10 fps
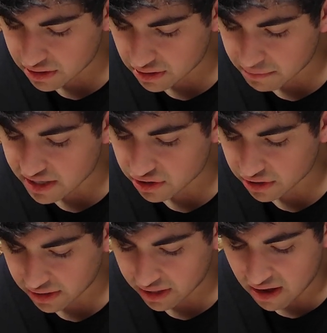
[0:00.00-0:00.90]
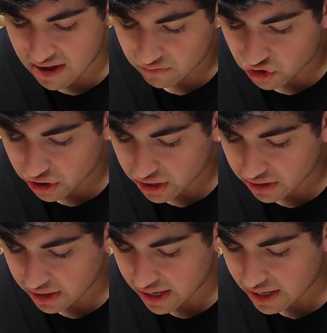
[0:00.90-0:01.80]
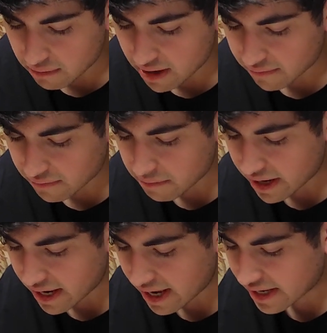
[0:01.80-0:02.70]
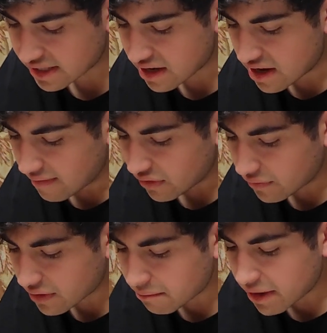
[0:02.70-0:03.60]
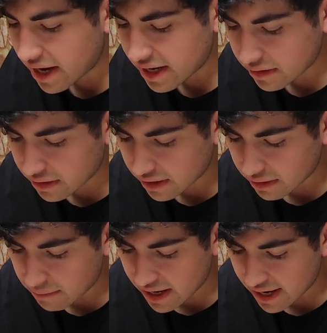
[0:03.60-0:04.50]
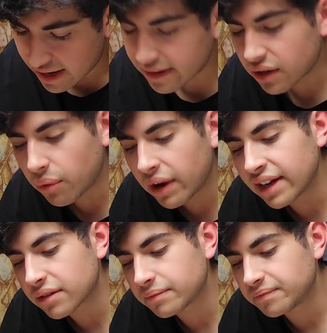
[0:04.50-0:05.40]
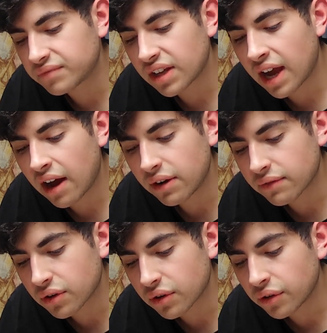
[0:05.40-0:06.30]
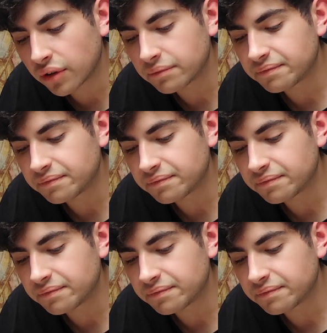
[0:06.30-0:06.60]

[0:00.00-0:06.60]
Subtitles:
petulantly, jerking her head away from my hands, "you've combined my hair quite out of curl."